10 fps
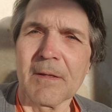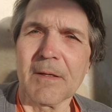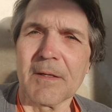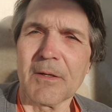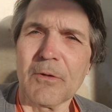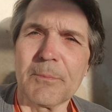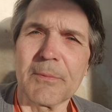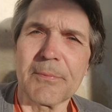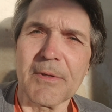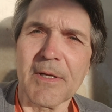And I hope and
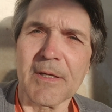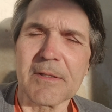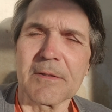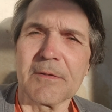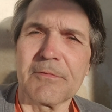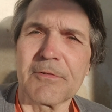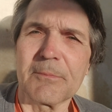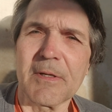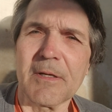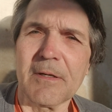pray I can live from
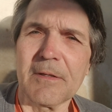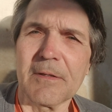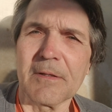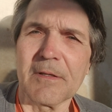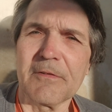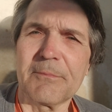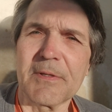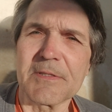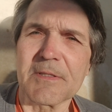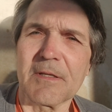my heart, a life
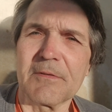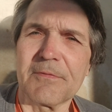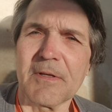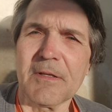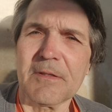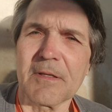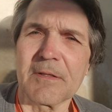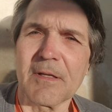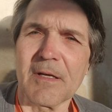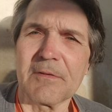based on faith
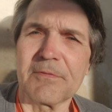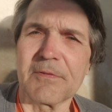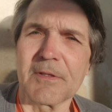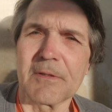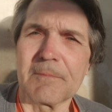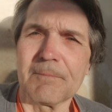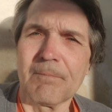and not fear.